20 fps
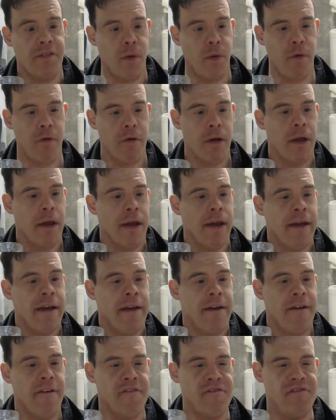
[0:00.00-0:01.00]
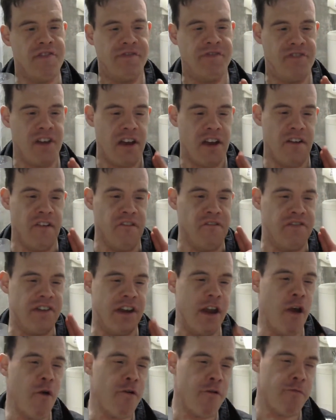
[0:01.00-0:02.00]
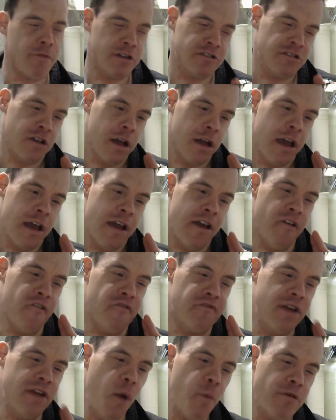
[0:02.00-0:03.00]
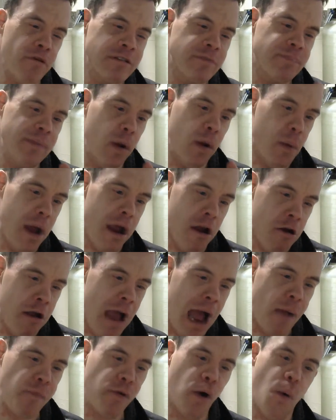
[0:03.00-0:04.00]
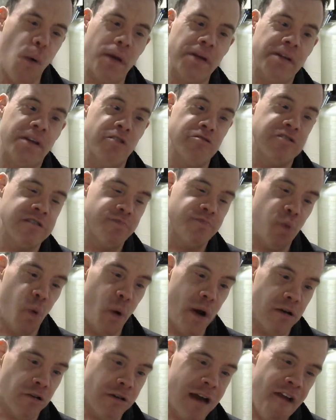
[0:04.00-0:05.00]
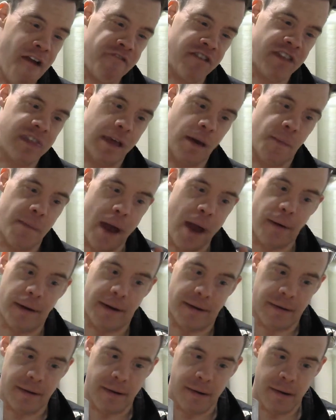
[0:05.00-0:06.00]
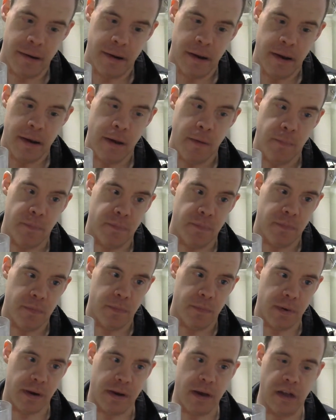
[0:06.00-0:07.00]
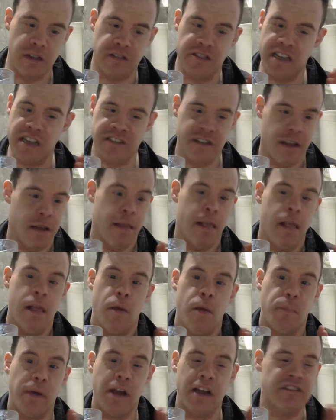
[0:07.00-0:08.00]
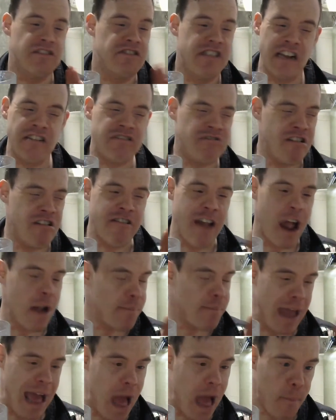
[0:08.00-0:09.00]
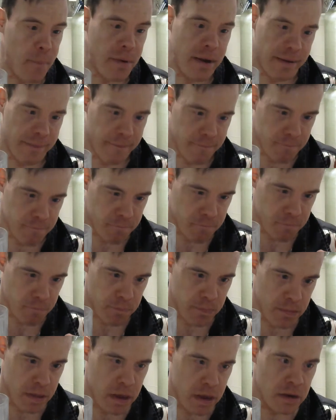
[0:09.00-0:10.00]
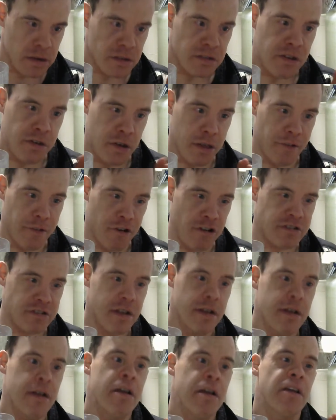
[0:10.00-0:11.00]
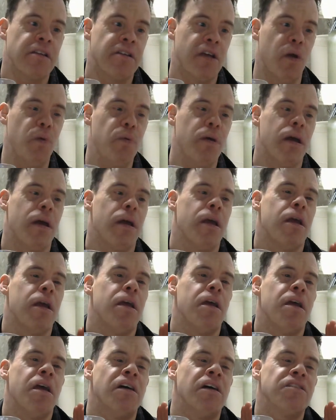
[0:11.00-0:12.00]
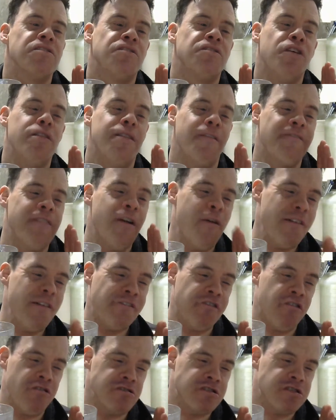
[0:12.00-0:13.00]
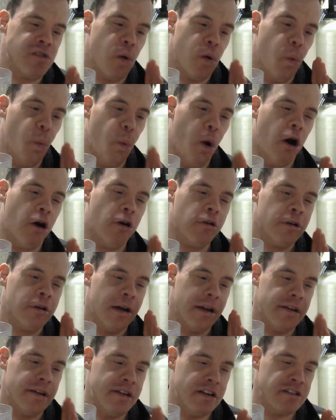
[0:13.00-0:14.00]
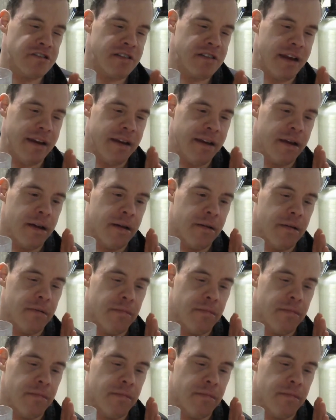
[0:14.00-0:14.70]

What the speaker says: Viewer, viewers viewers beware! I'm going to spoil everything about it because this should not be happening to the first to to the very first Walt Disney